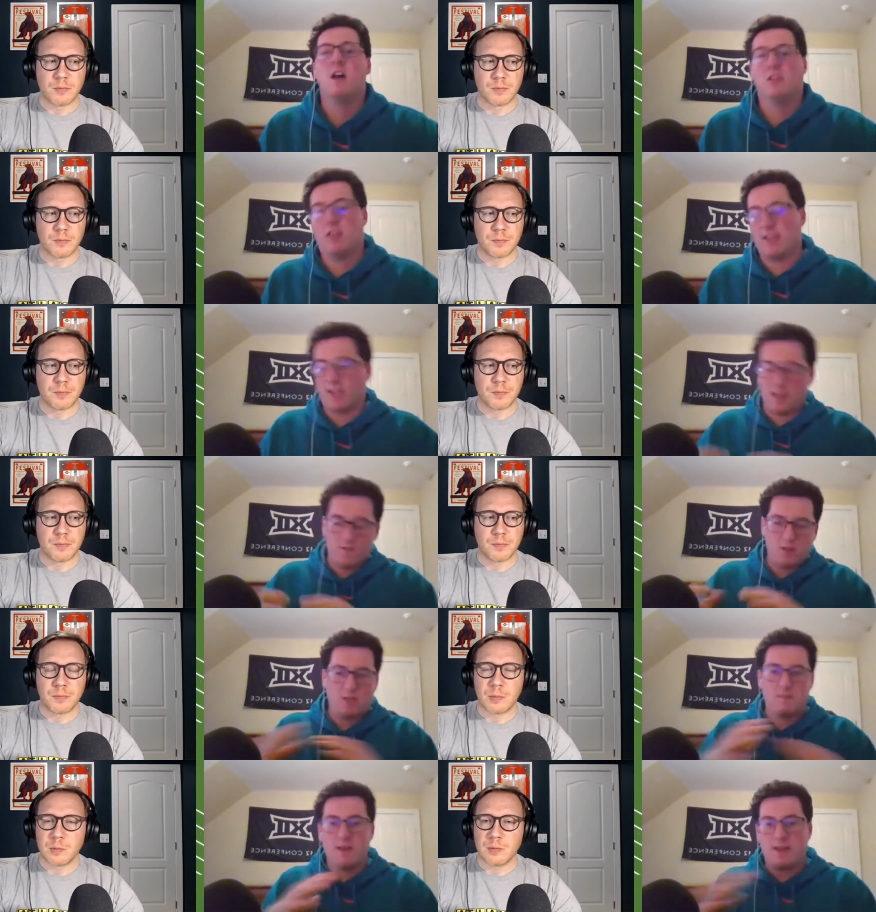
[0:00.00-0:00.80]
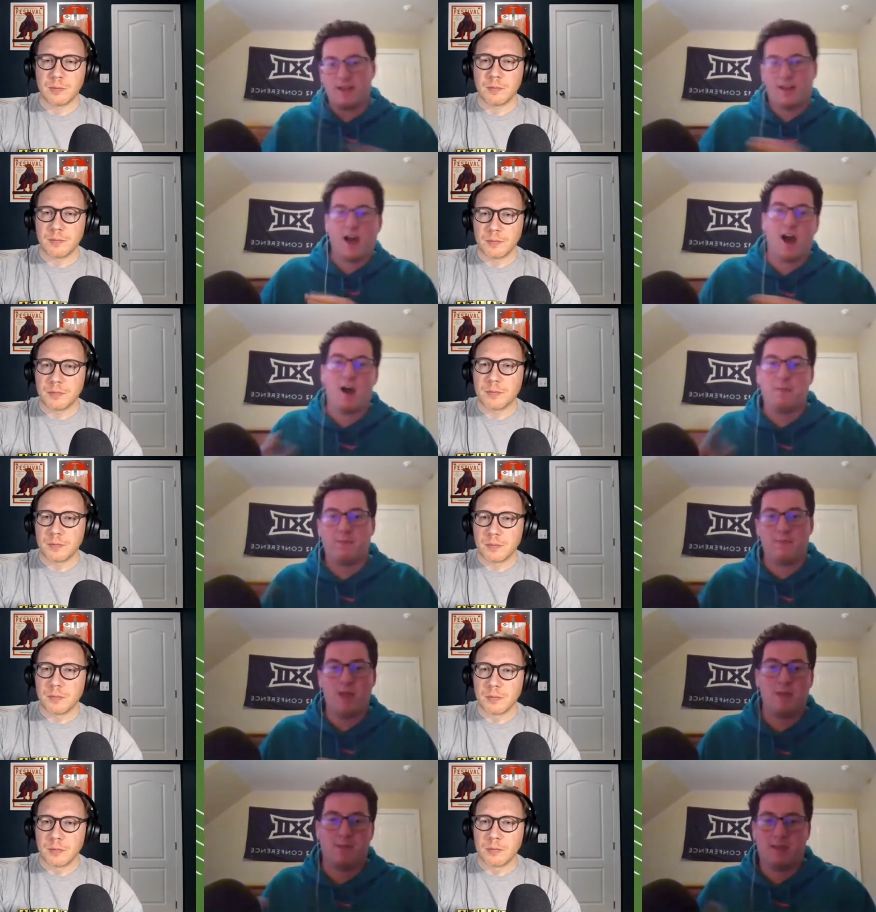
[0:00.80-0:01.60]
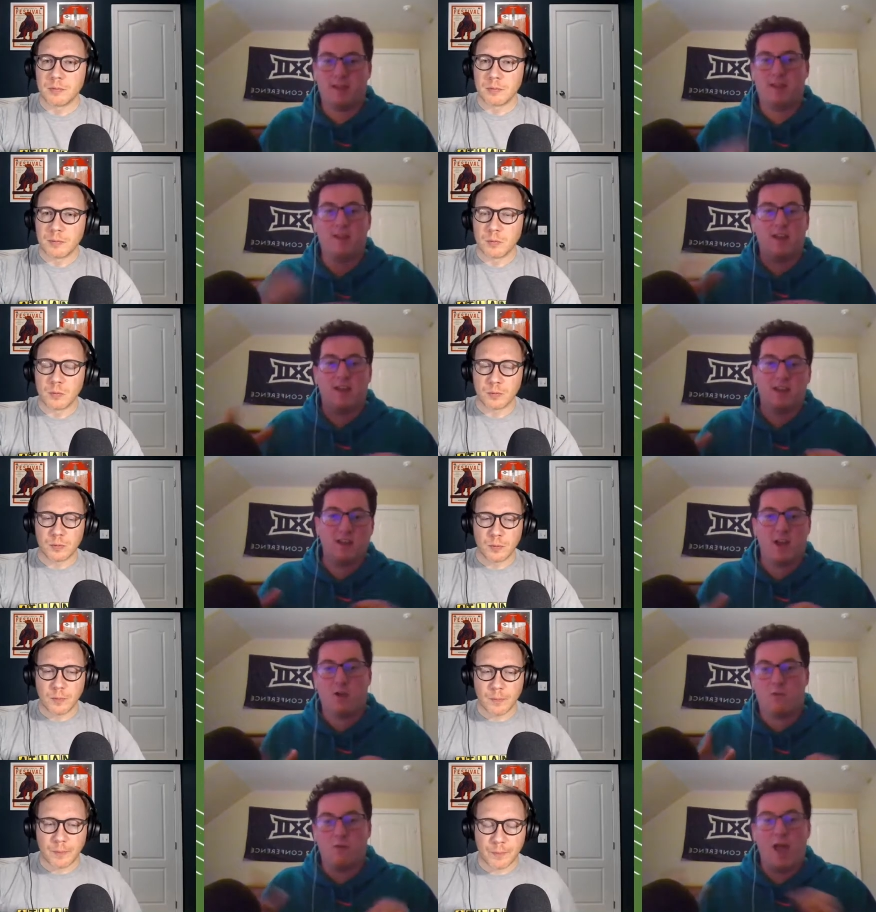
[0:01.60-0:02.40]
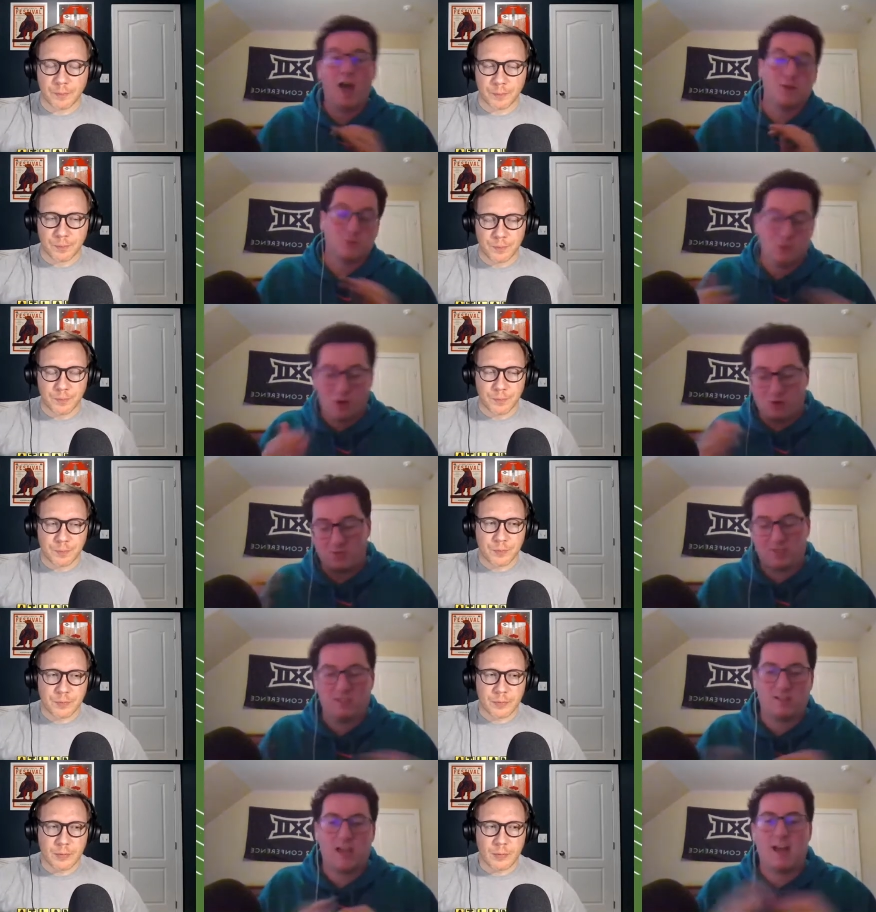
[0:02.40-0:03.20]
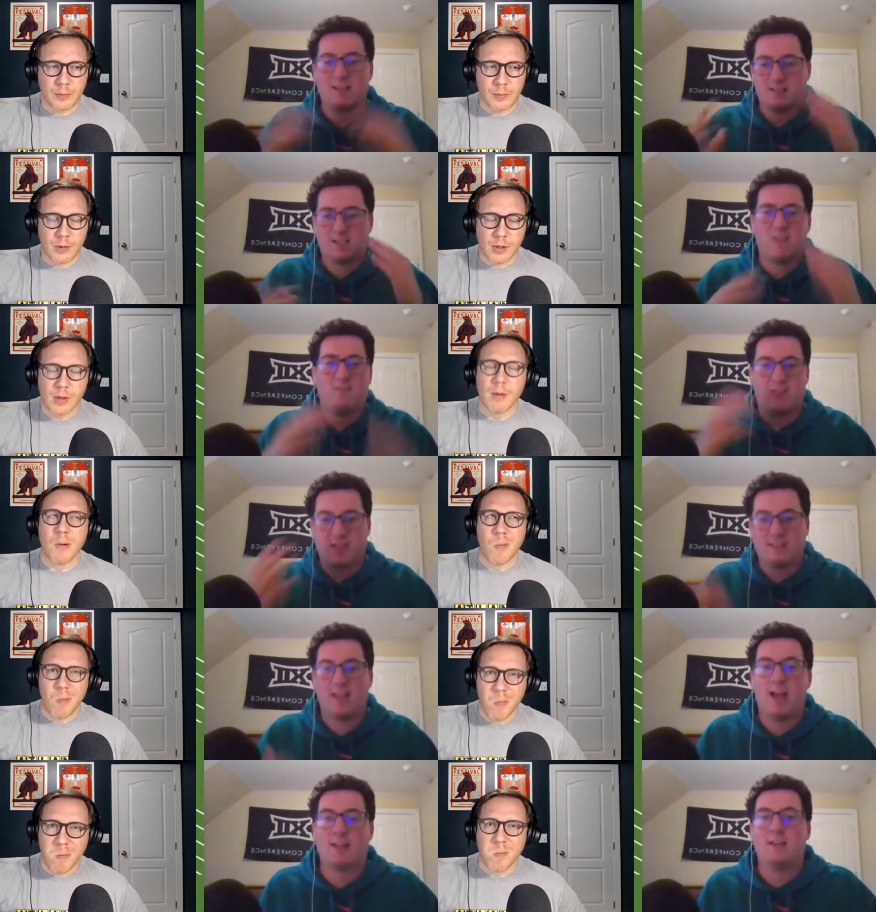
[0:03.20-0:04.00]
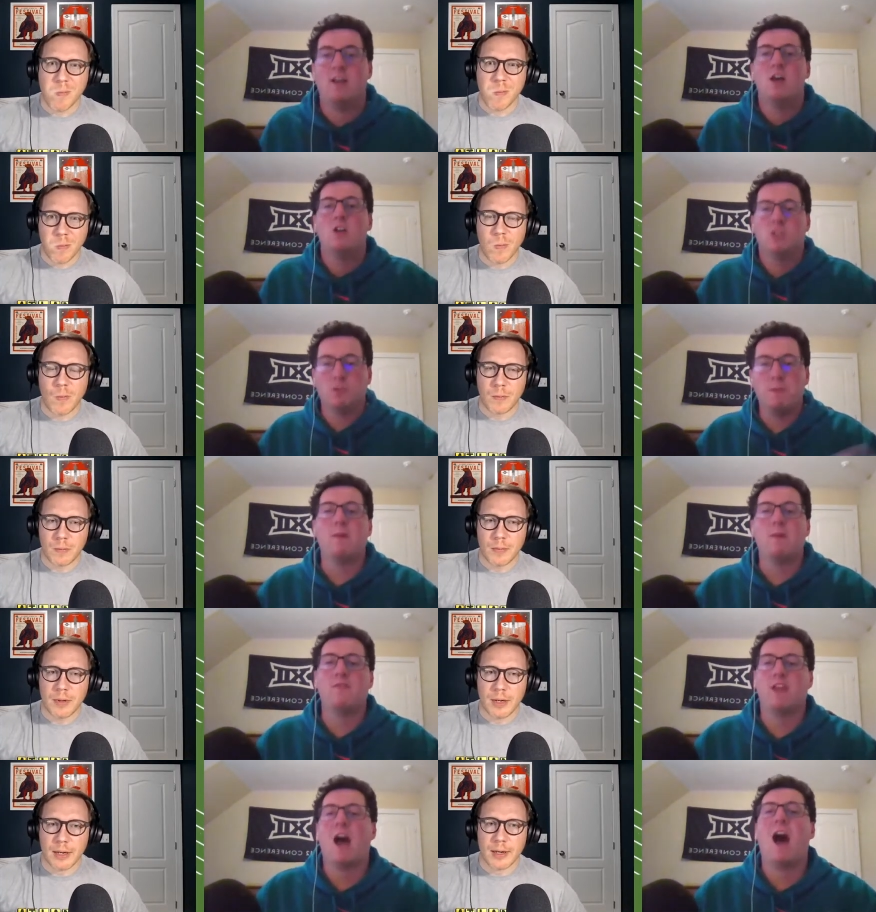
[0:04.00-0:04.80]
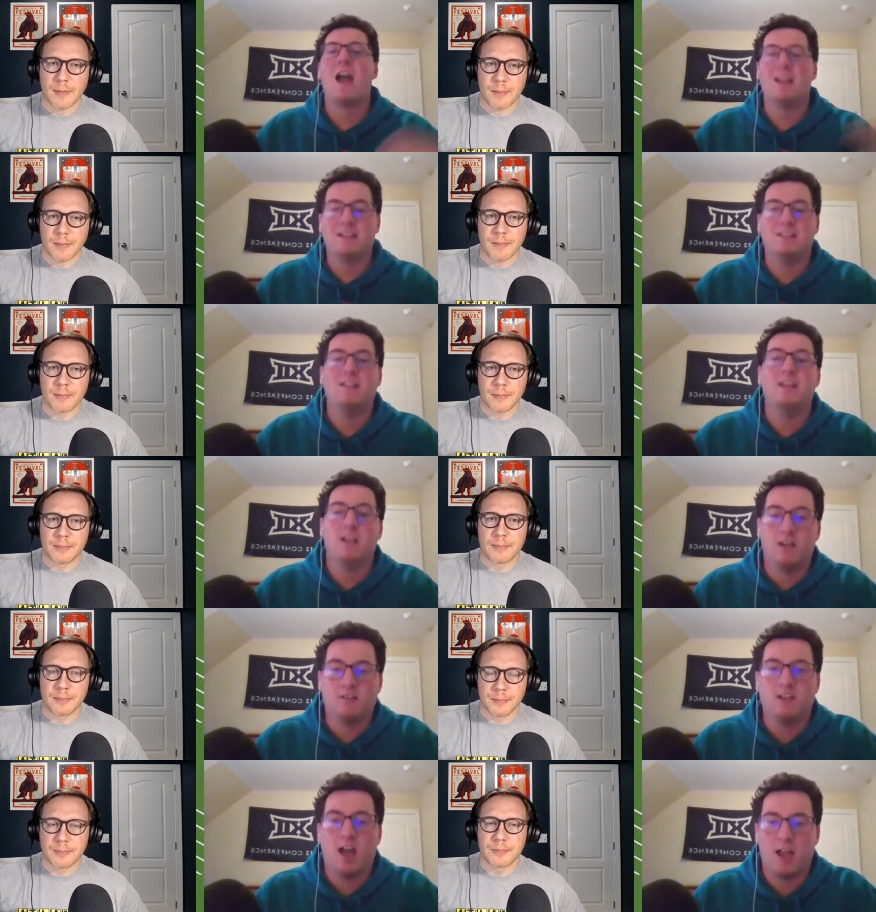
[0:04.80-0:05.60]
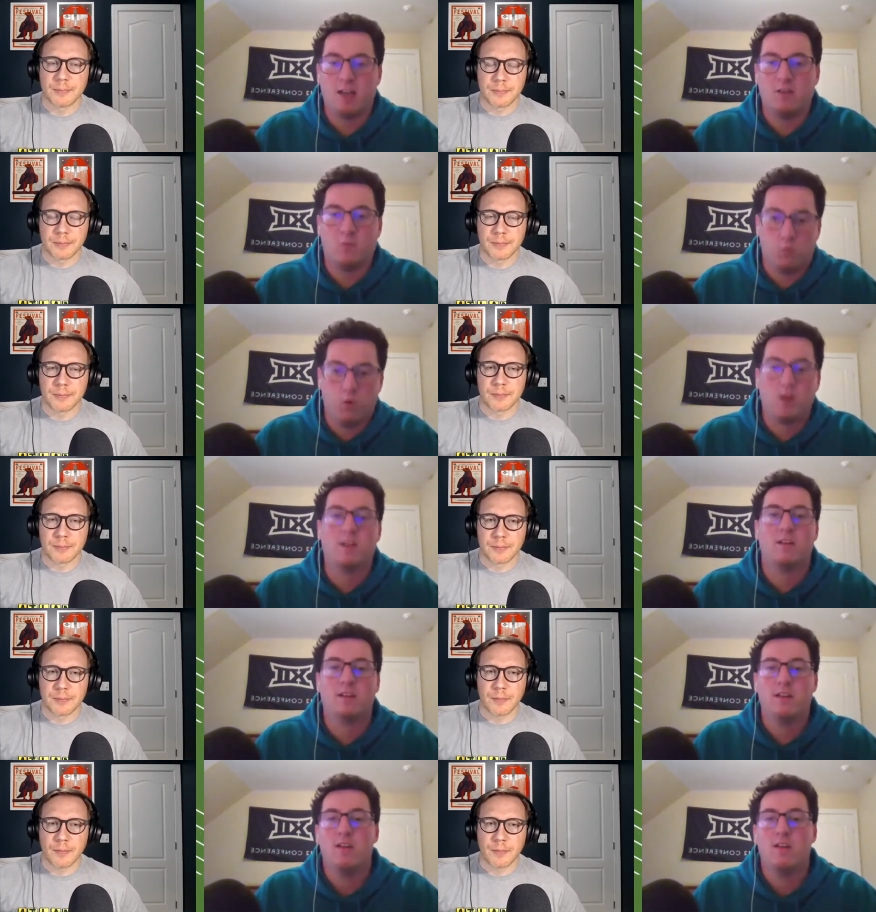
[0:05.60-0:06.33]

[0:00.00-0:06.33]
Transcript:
Speaker 1: like if you could make a comp maybe you know how strong is the class stuff like that so people have an yeah. idea of kind of what